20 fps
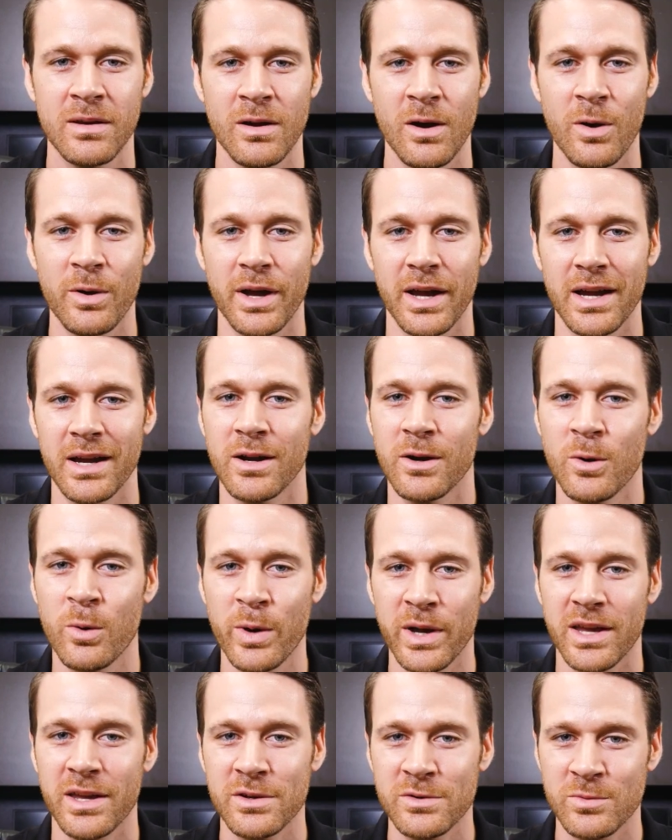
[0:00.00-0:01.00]
Okay,
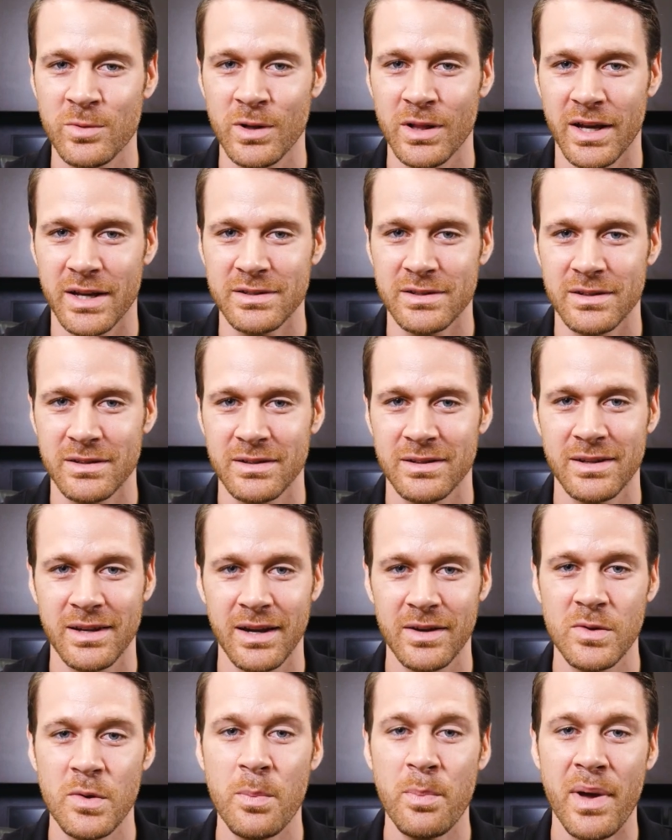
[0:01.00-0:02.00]
quick history lesson.
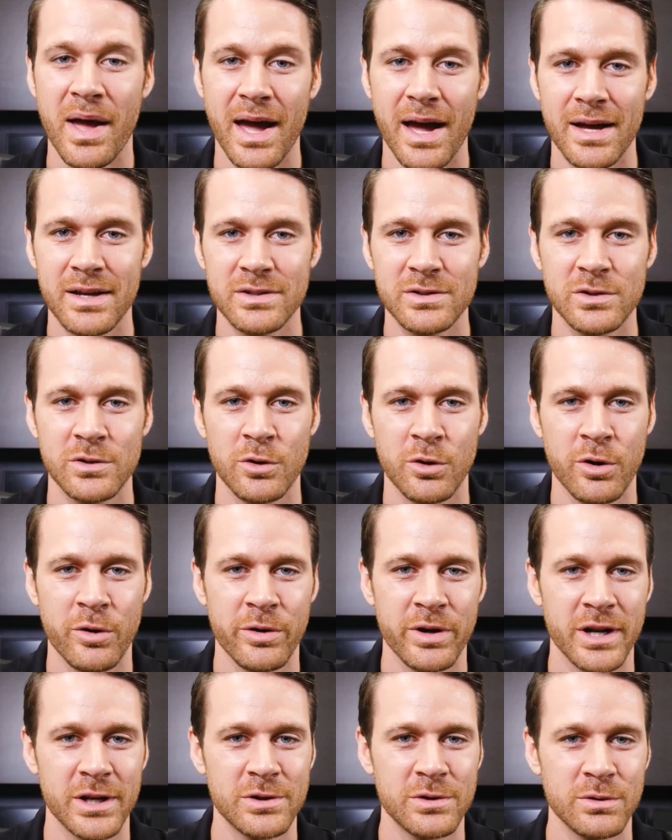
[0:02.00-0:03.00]
In the past, your
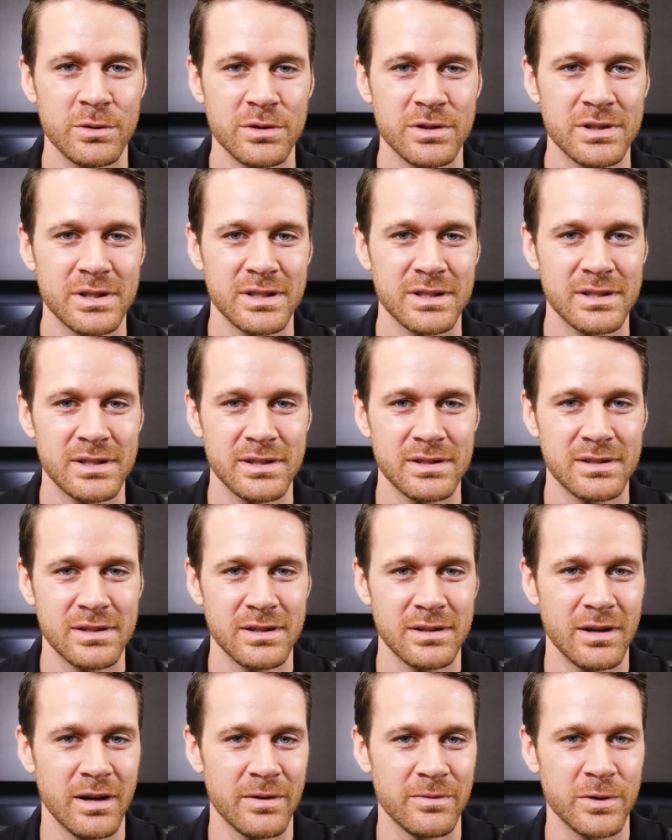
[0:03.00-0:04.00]
credentials
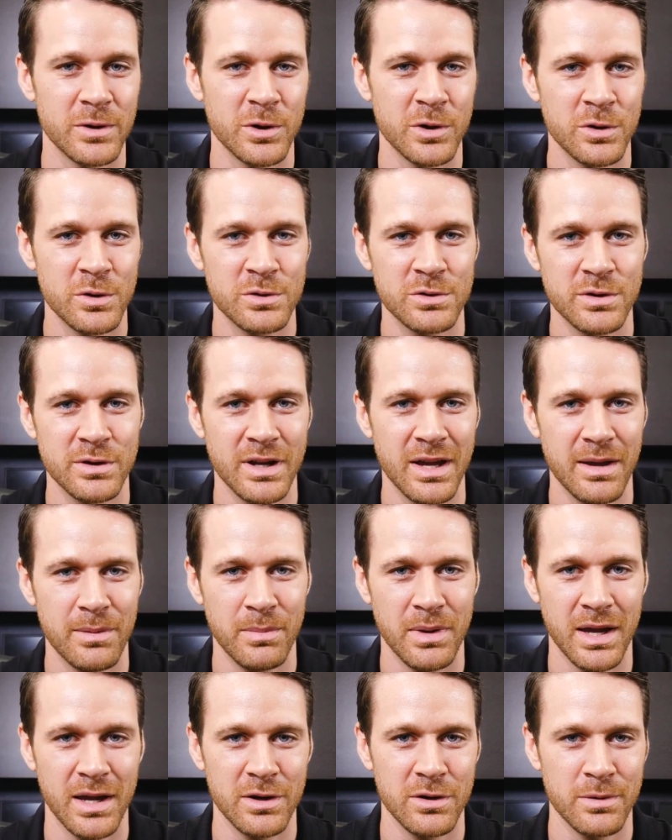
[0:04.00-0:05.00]
consisted of your
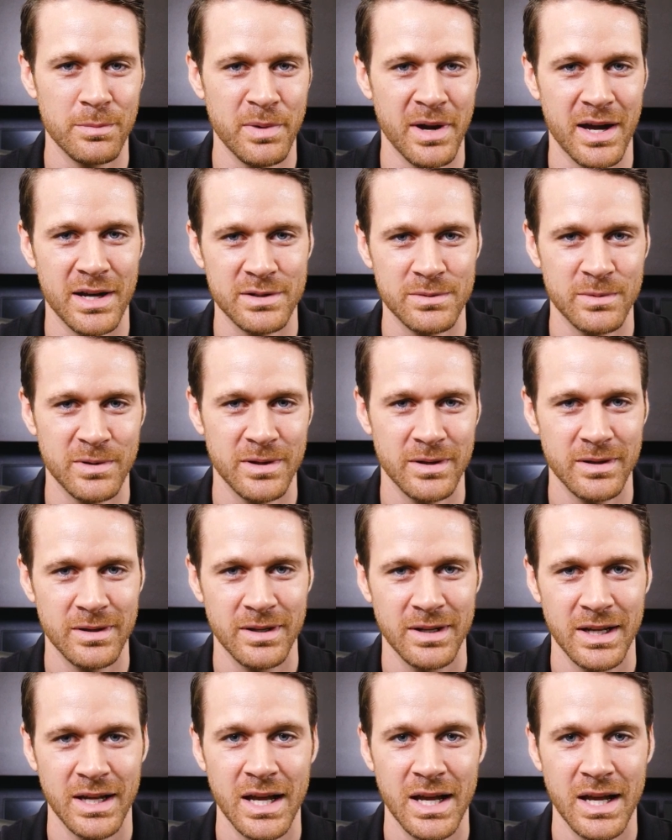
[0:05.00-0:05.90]
username and your password.